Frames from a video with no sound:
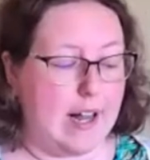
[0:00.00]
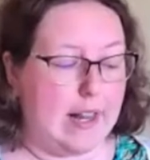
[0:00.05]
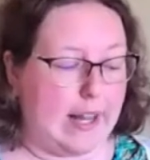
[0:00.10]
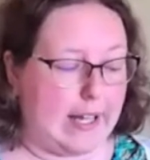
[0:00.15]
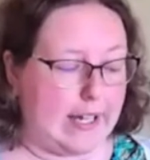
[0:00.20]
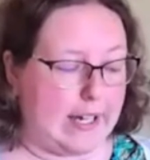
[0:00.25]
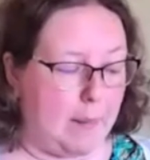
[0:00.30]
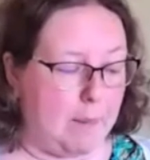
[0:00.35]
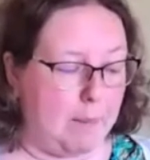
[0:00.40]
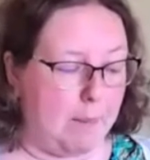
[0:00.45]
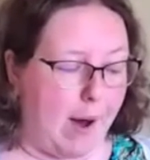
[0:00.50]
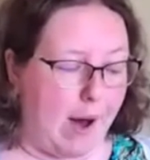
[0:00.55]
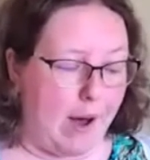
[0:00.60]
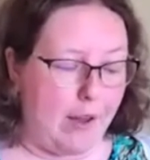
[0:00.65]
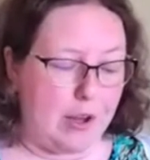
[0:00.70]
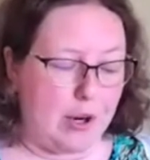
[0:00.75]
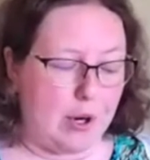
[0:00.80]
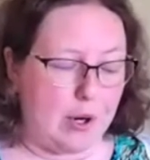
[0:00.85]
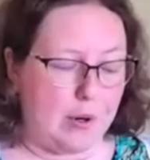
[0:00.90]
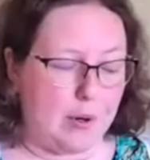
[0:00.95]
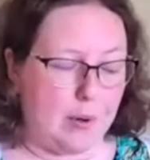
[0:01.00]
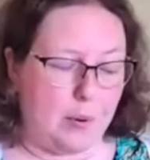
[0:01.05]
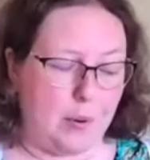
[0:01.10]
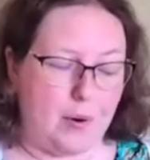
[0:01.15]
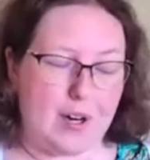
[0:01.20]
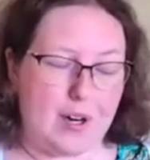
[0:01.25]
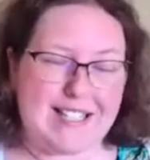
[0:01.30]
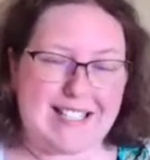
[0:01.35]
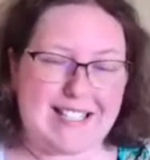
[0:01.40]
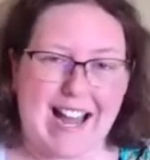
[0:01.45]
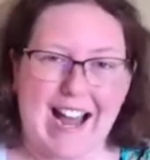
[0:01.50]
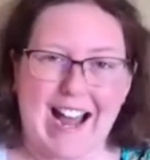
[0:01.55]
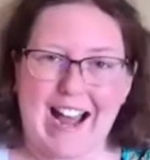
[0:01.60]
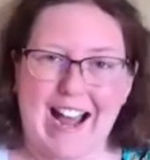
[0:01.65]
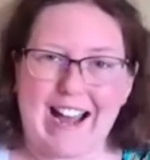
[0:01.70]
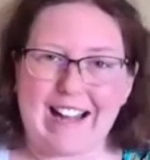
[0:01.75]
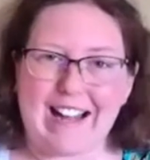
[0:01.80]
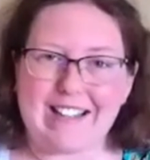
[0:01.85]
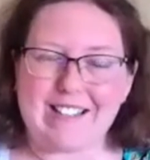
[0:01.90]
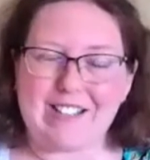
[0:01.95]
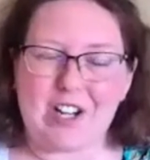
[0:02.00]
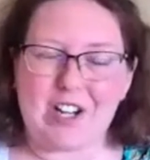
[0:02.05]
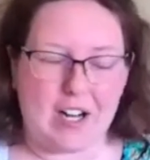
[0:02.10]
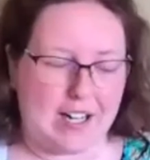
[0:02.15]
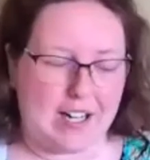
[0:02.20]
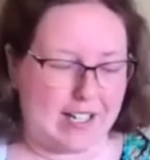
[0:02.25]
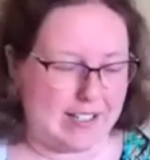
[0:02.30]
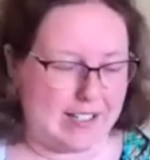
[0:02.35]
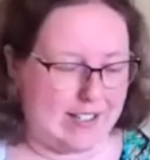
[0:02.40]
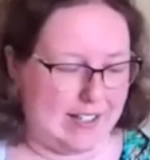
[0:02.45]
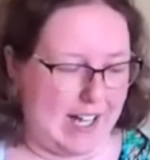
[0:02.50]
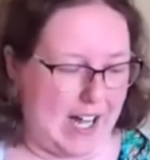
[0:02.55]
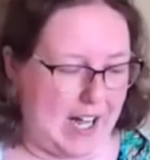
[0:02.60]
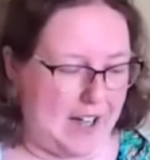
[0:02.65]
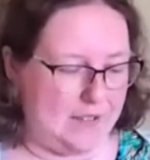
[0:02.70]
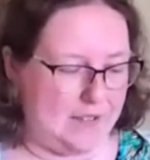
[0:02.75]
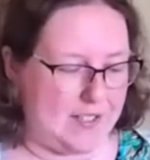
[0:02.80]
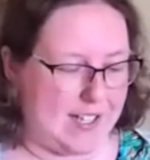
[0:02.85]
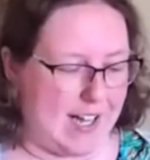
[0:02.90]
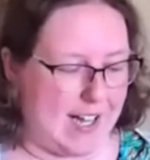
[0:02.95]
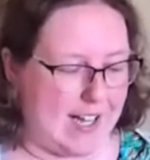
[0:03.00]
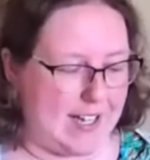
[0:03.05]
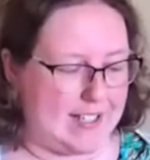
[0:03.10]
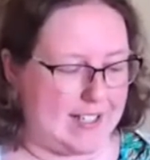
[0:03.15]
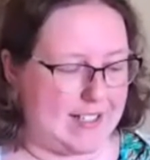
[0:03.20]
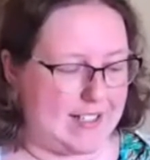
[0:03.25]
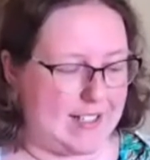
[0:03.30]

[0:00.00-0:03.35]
Like a mother or a dad, God loves us.